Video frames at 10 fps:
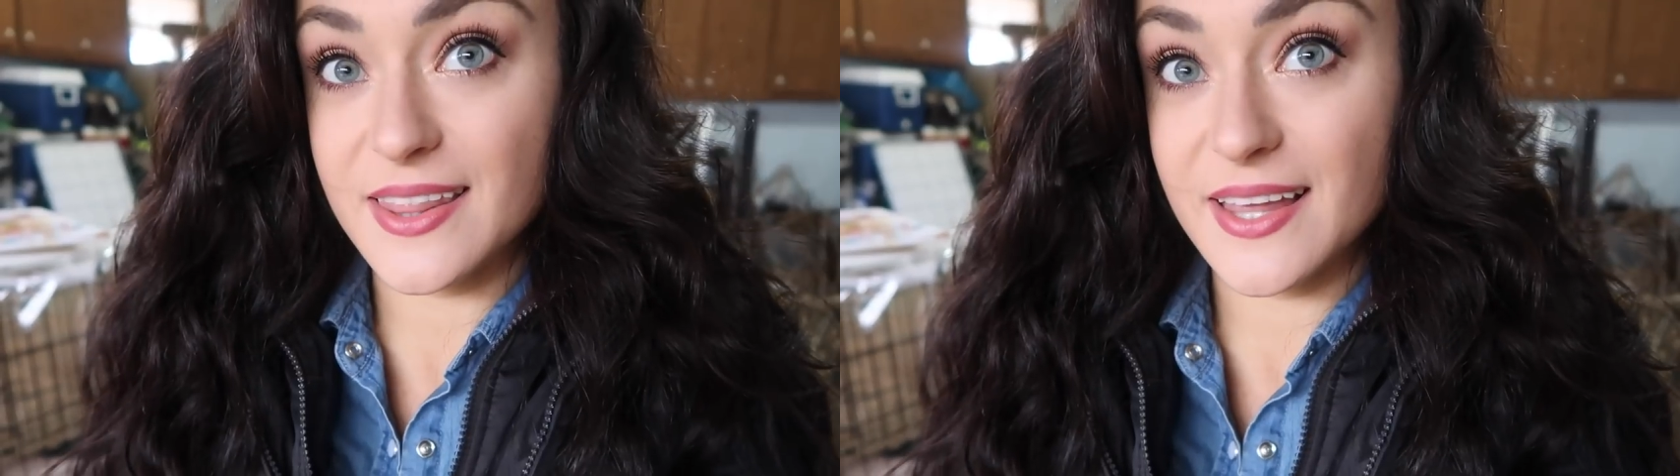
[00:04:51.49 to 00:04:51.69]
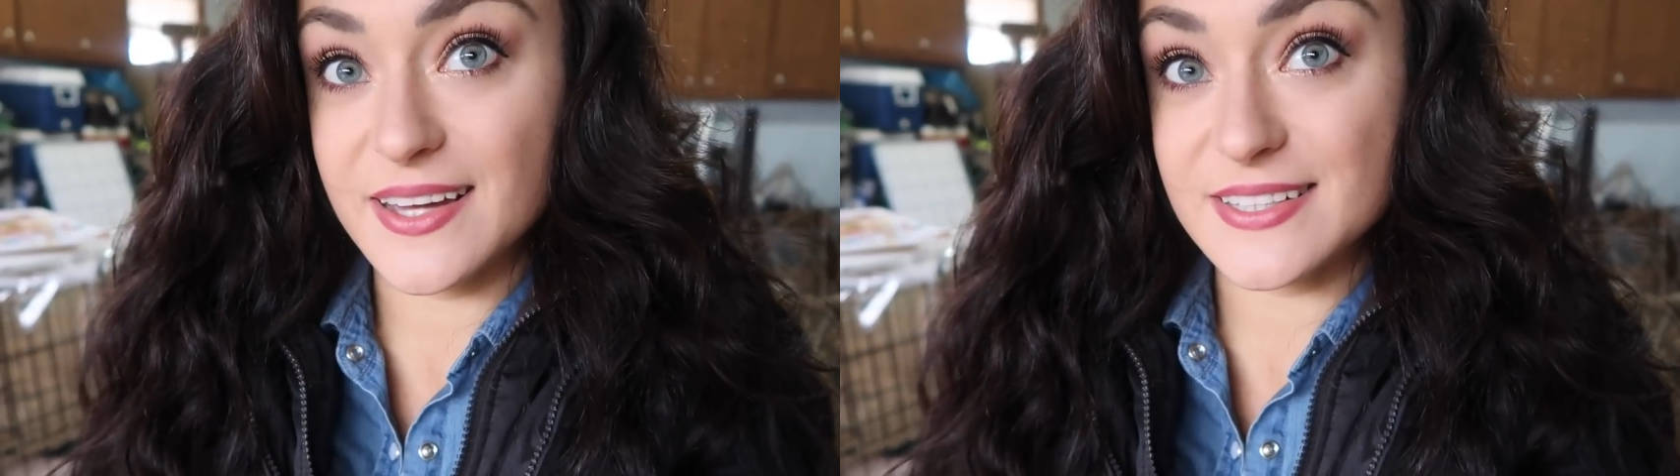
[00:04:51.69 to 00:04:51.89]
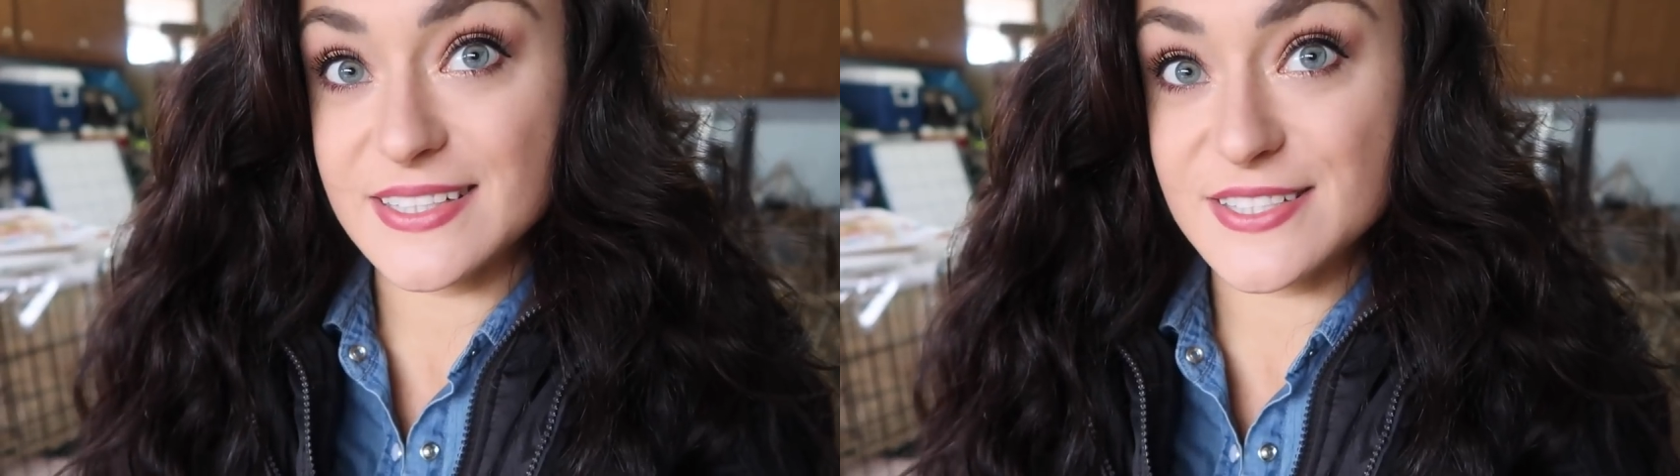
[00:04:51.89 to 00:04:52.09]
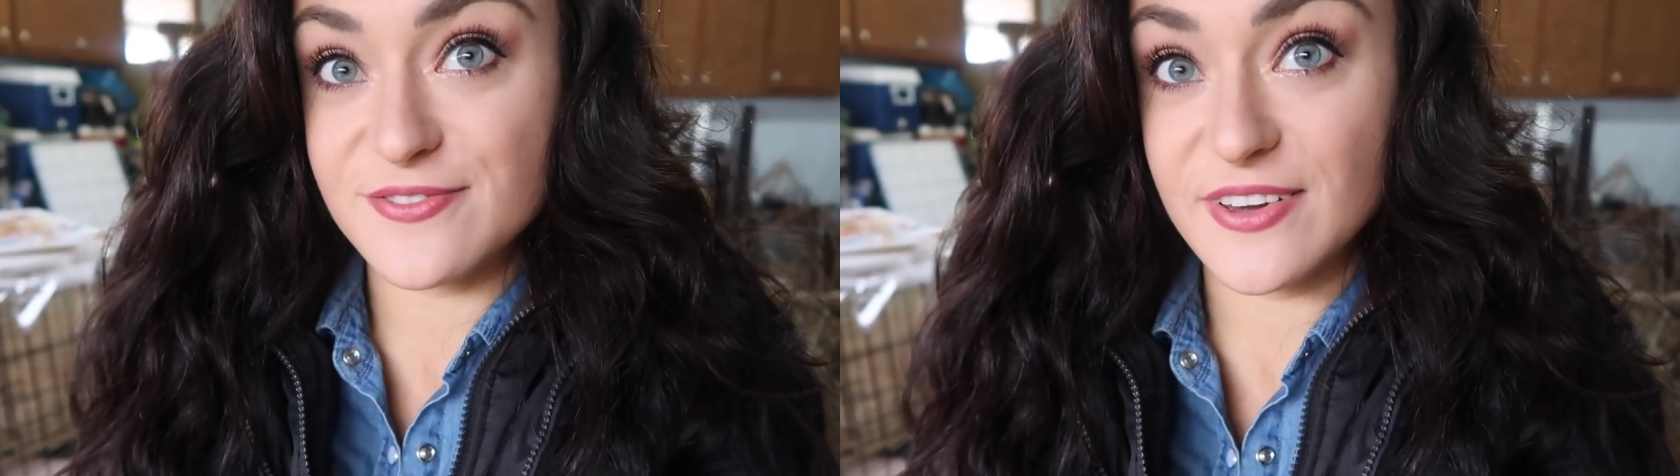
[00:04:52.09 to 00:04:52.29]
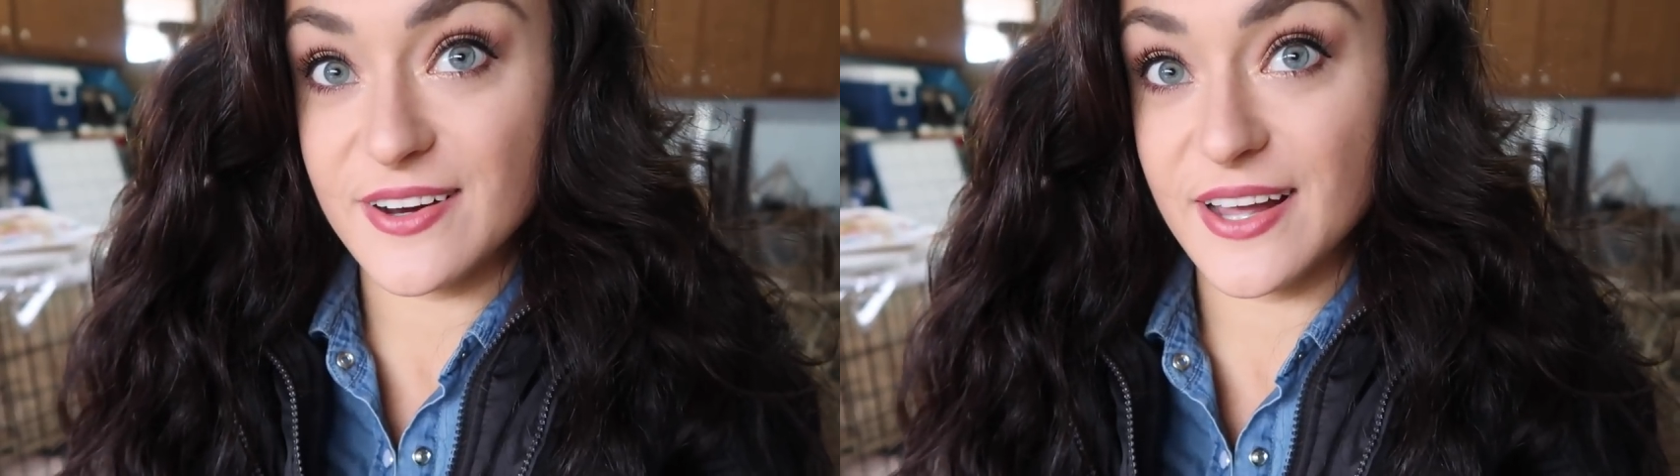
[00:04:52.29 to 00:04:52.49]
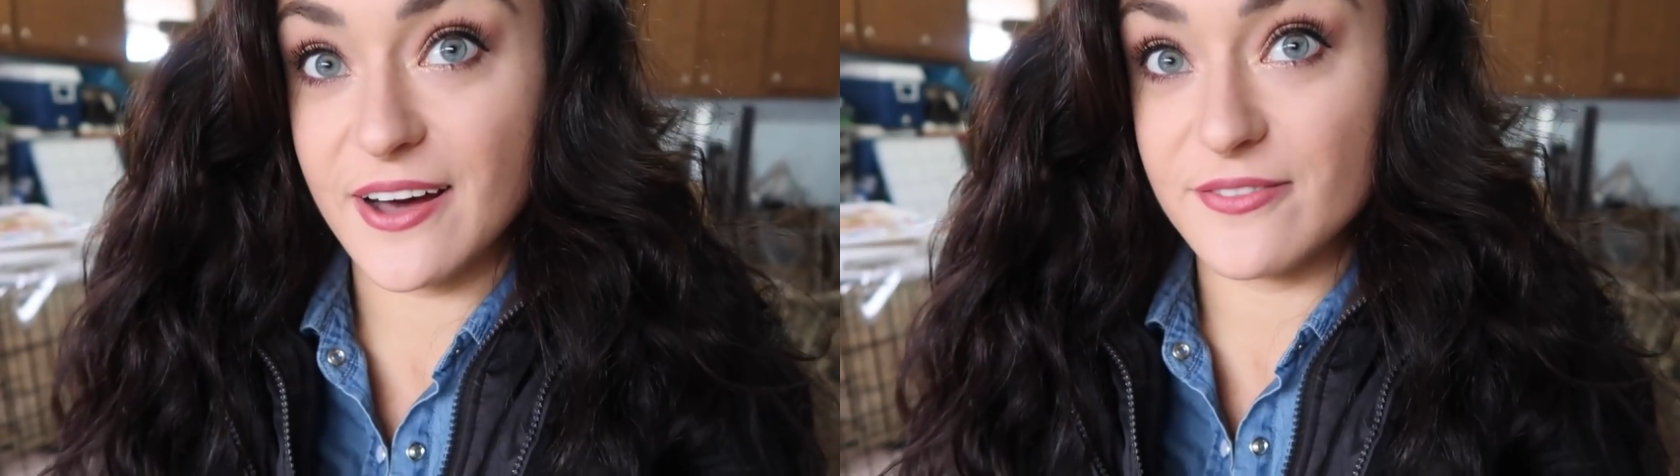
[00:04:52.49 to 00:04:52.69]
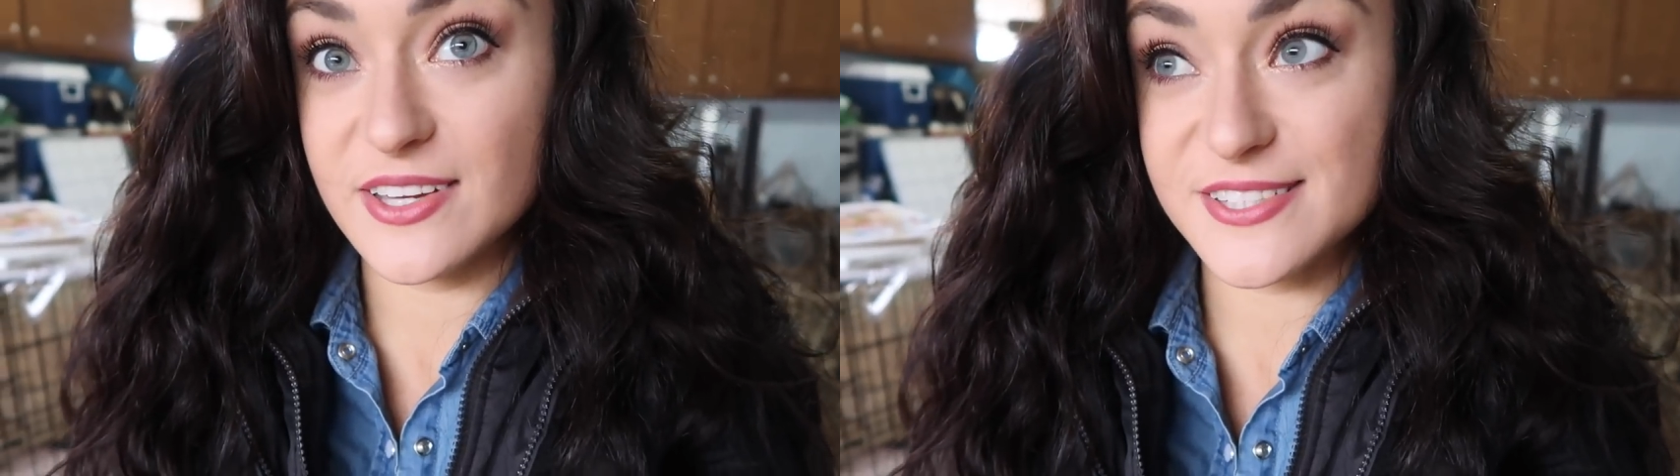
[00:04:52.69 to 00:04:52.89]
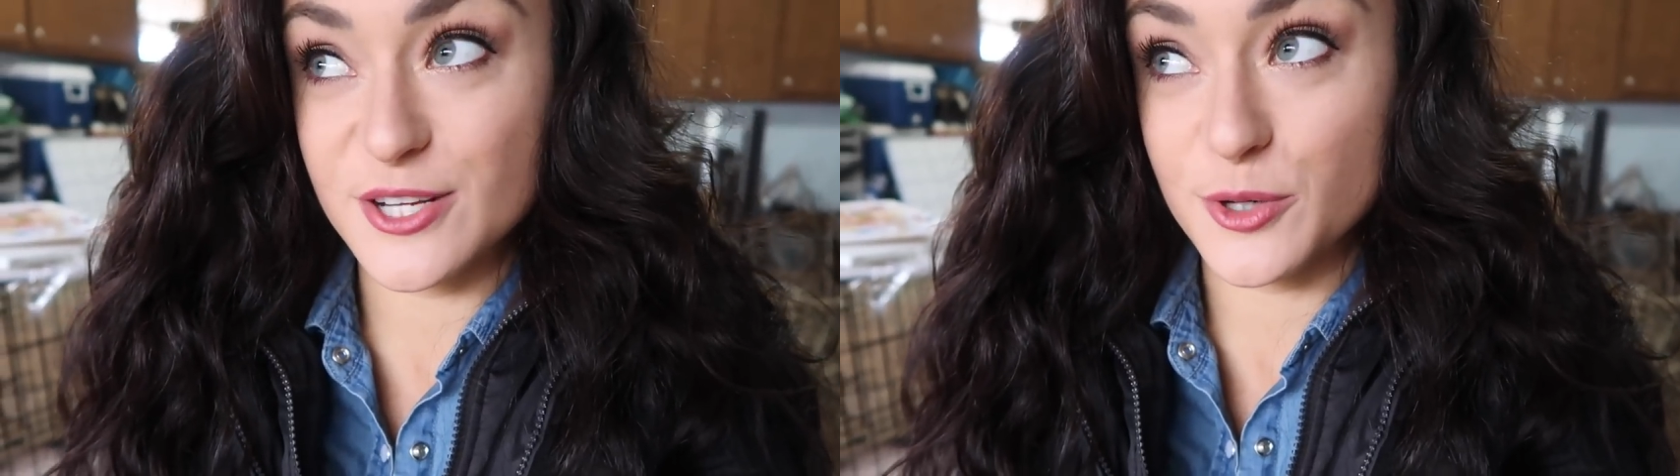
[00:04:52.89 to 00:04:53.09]
that is very
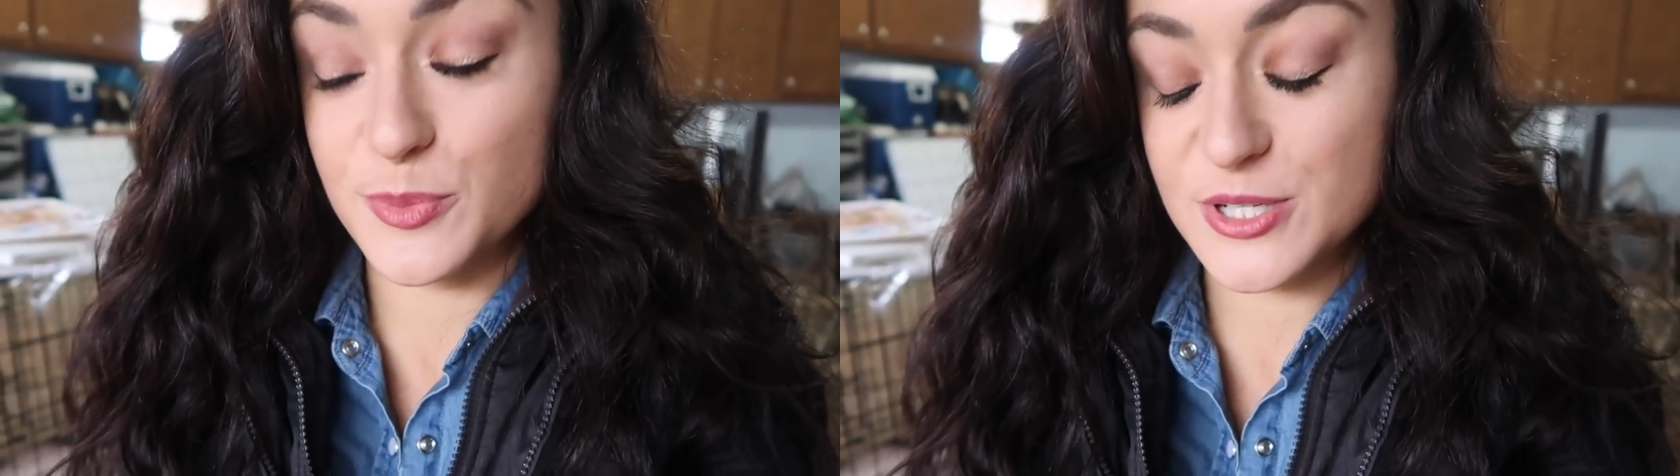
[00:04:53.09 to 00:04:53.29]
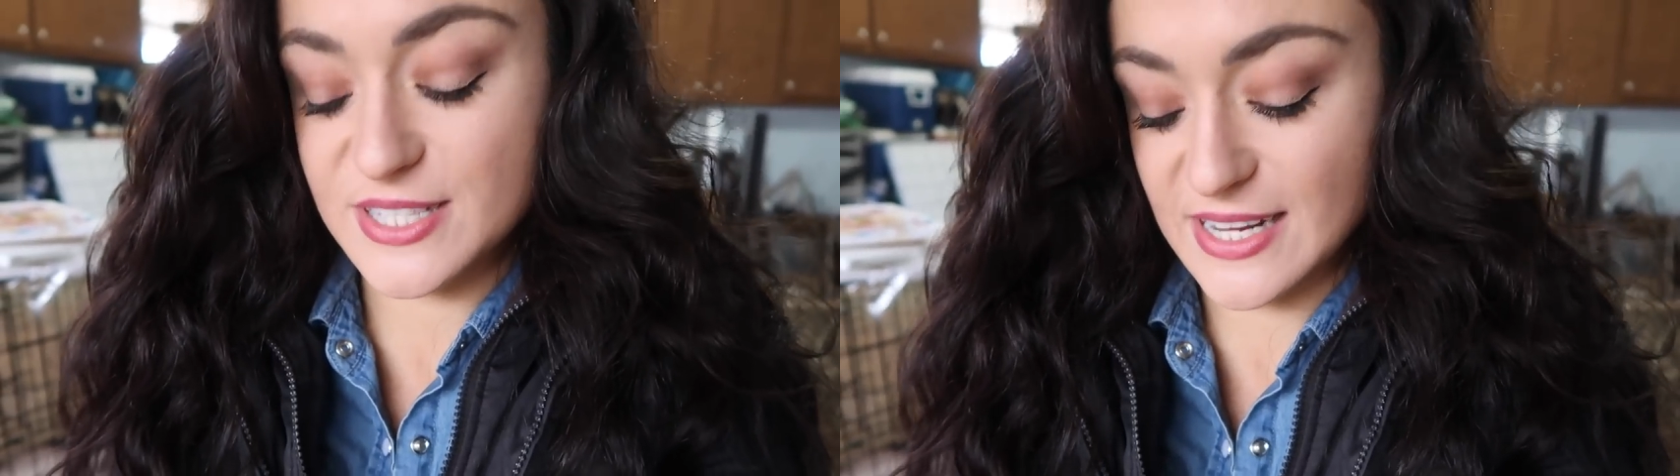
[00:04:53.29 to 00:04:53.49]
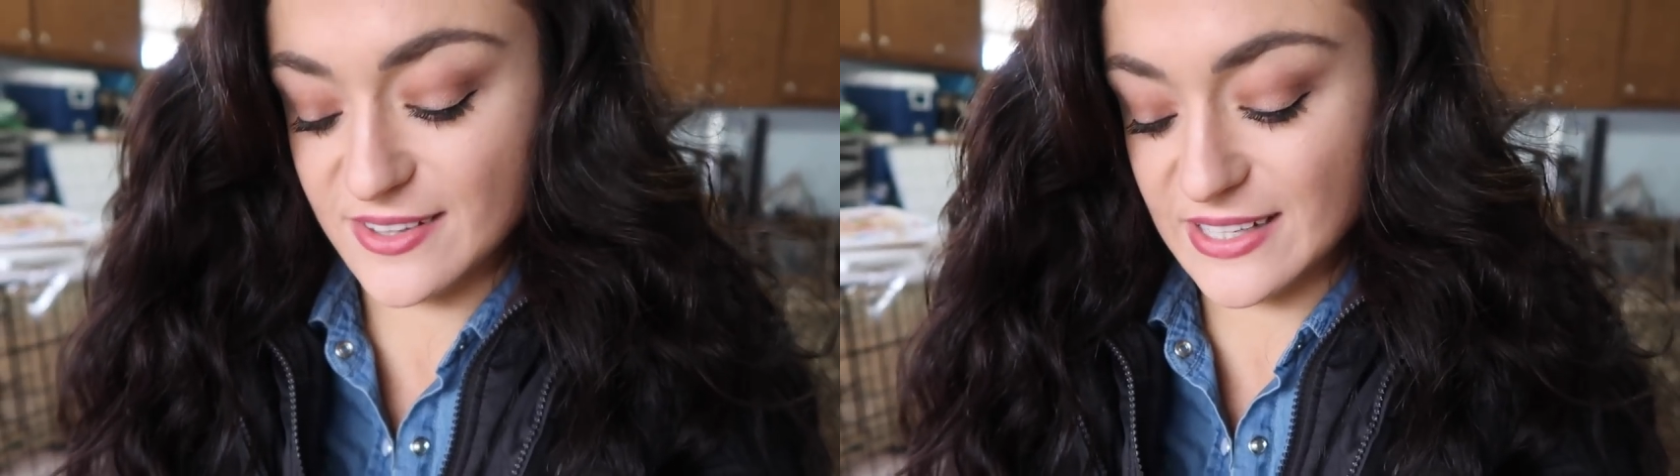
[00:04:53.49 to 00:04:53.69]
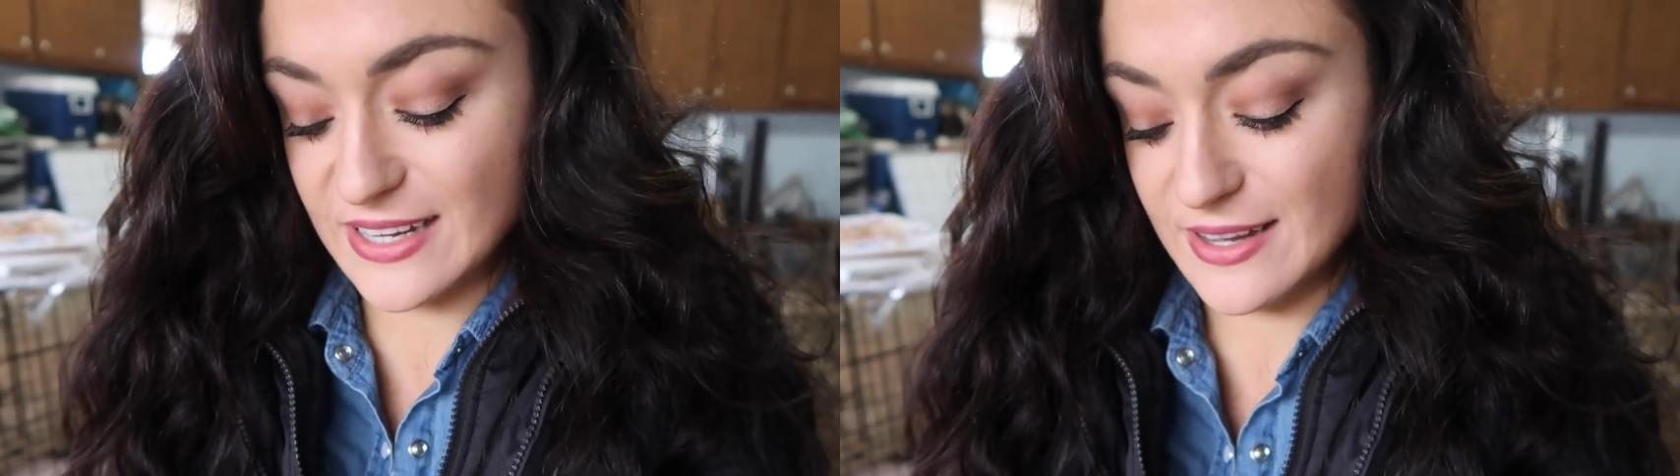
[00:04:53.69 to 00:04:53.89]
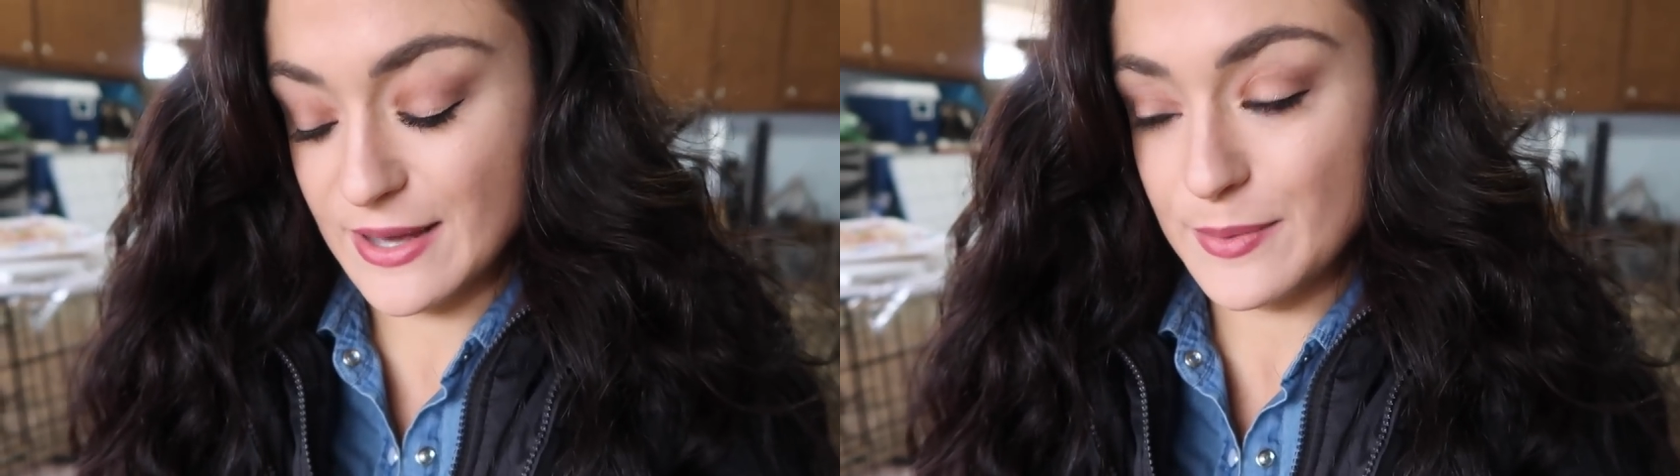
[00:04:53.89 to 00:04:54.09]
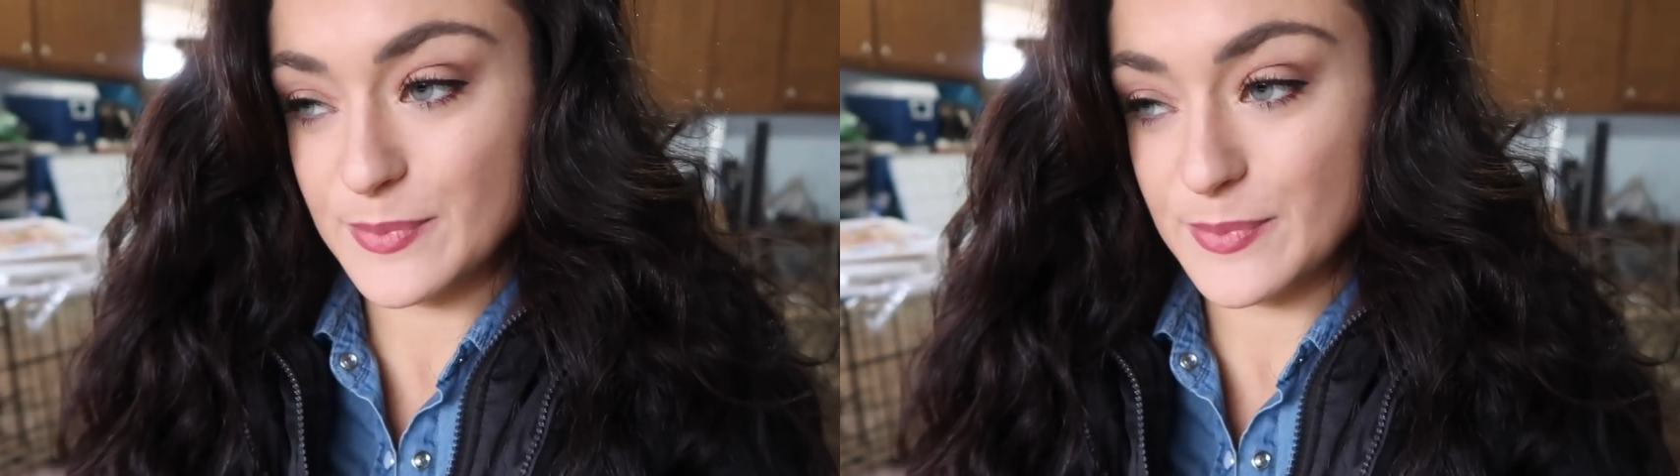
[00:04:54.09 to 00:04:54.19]
obvious in her personality